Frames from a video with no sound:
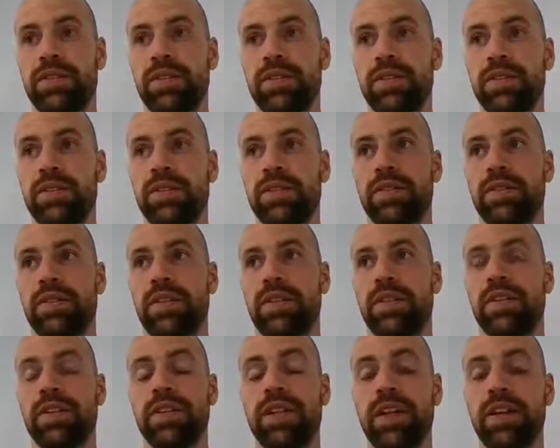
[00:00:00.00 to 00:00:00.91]

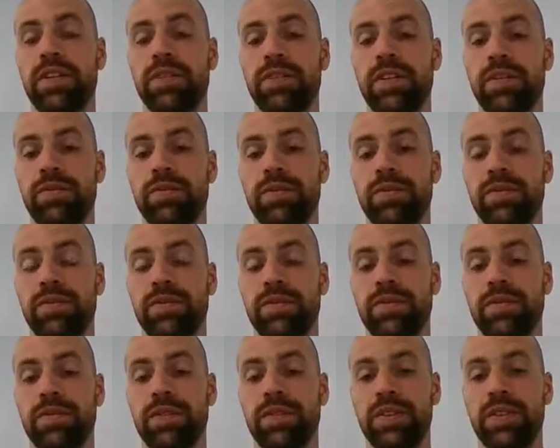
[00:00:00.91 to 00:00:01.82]
as a telegram,
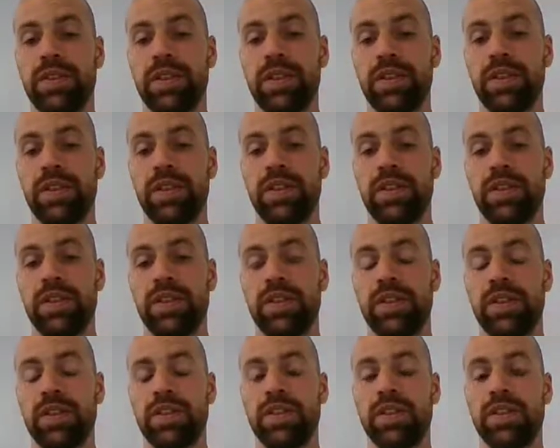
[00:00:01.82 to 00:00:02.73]

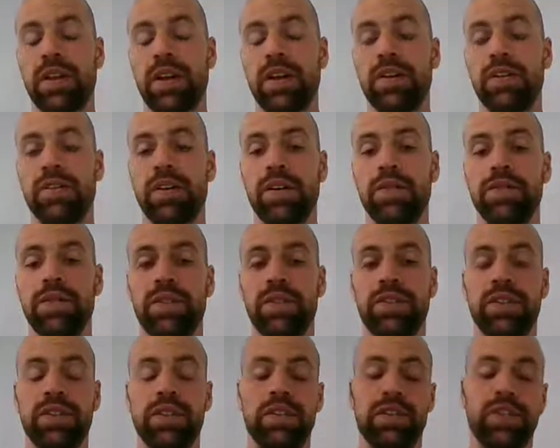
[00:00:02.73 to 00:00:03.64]
and the telegram
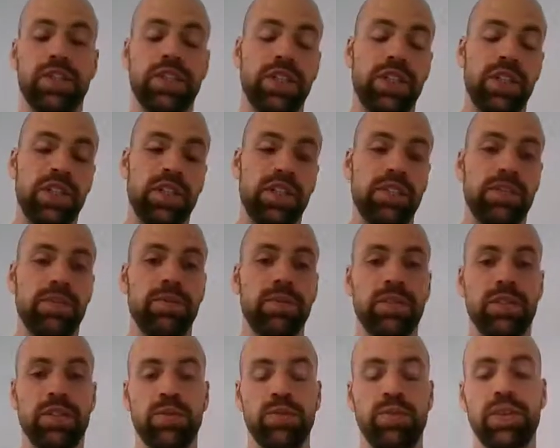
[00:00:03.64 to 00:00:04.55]
is shared
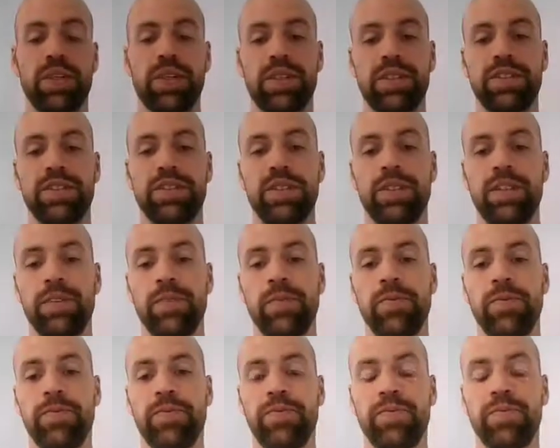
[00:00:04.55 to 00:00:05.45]
with the PLC.
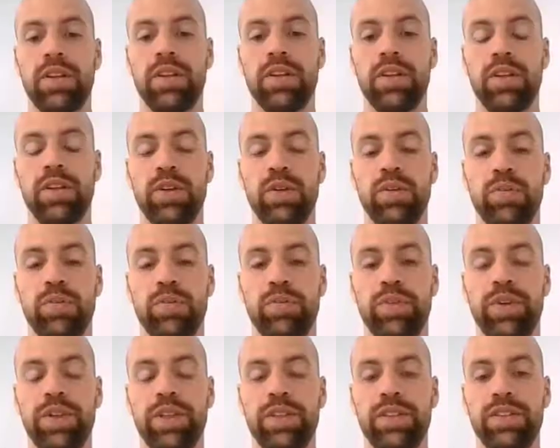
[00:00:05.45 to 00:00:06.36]
The
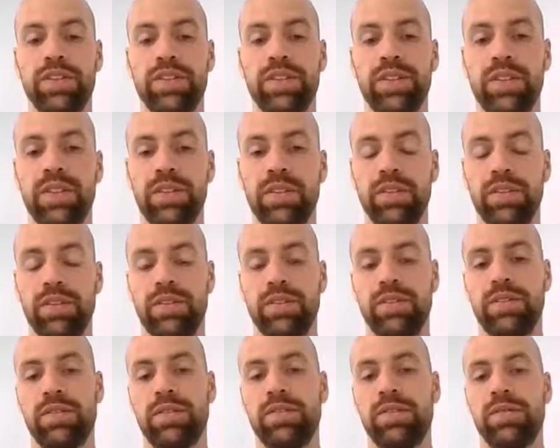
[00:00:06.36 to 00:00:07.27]
PLC
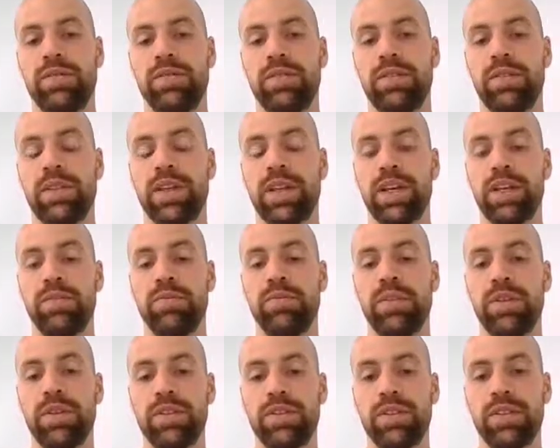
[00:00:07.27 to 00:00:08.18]

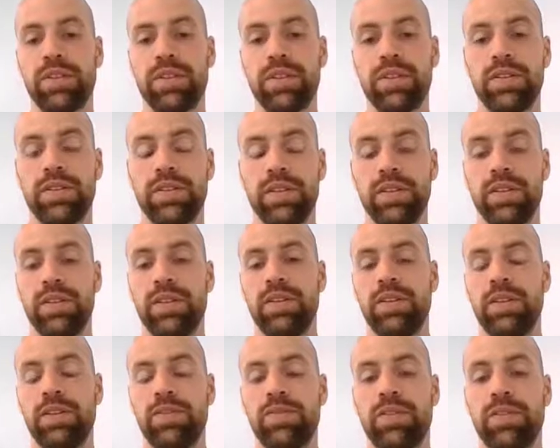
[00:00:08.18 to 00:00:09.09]
again processes
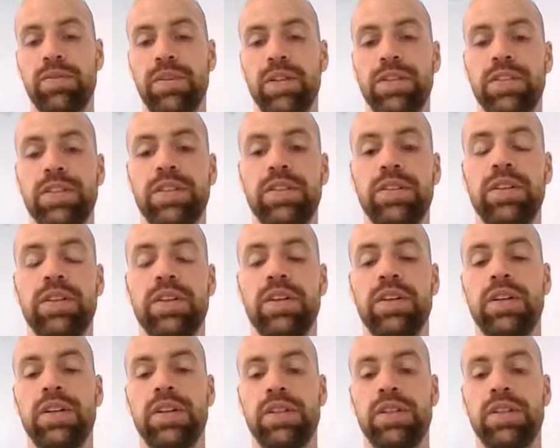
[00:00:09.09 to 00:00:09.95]
the information